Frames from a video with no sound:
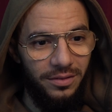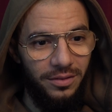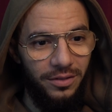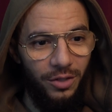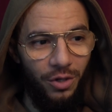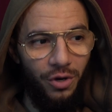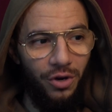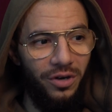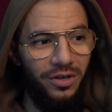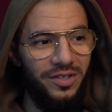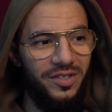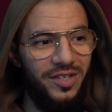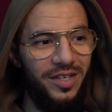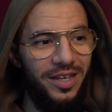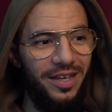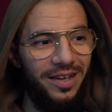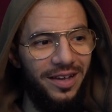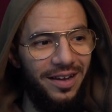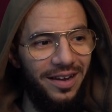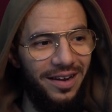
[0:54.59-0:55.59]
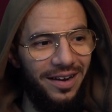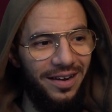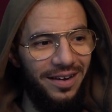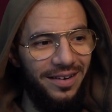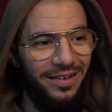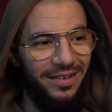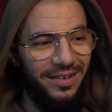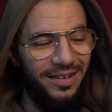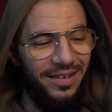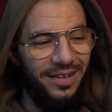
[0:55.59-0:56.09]
You don't see
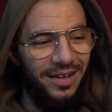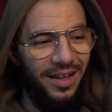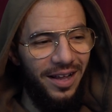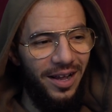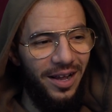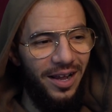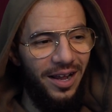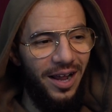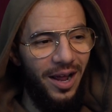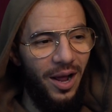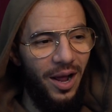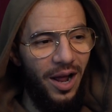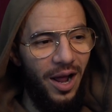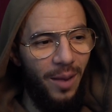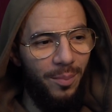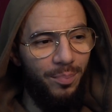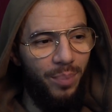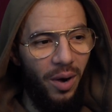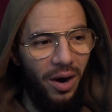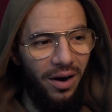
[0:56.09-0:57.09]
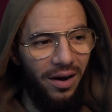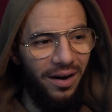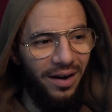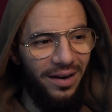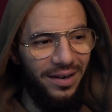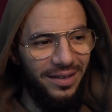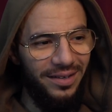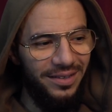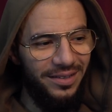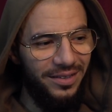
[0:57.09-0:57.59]
a
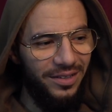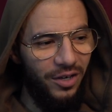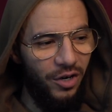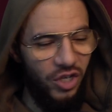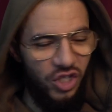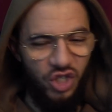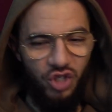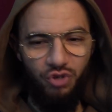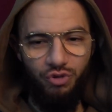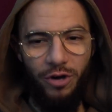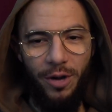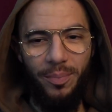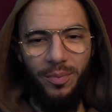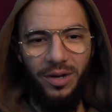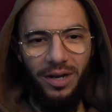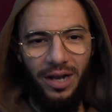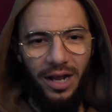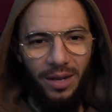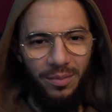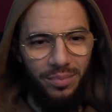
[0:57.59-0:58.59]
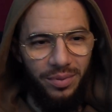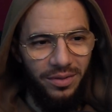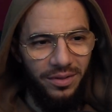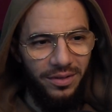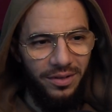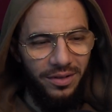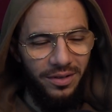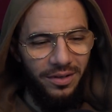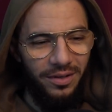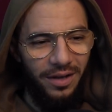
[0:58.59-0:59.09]
bar, a strip club,
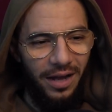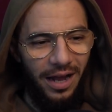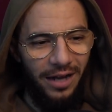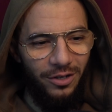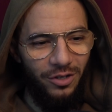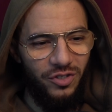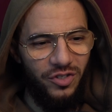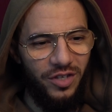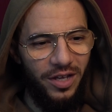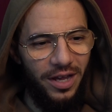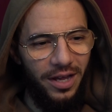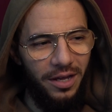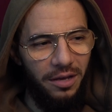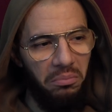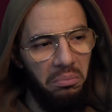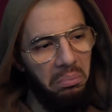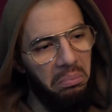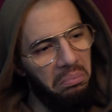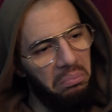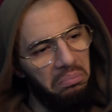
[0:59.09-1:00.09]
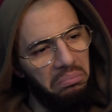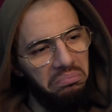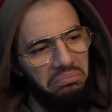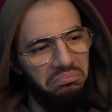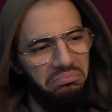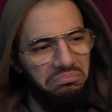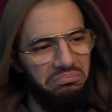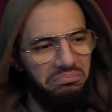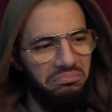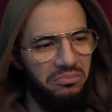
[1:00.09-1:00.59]
and you say,
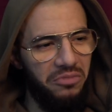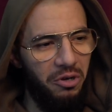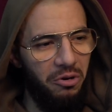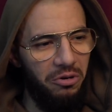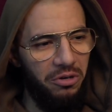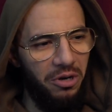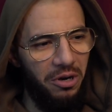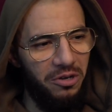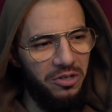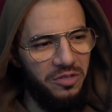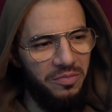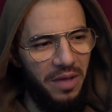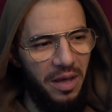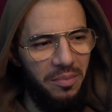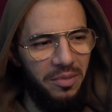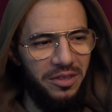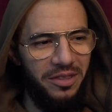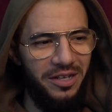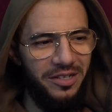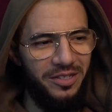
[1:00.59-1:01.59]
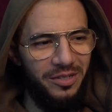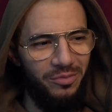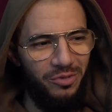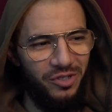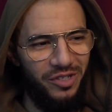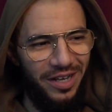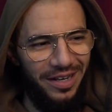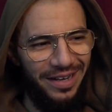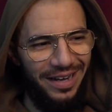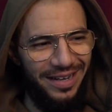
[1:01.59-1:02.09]
who knows, maybe there's a
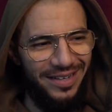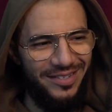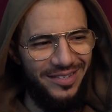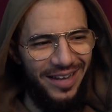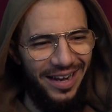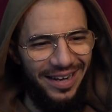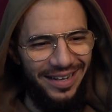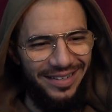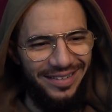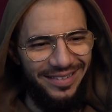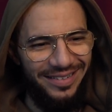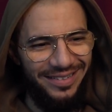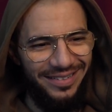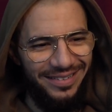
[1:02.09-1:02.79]
musalla inside.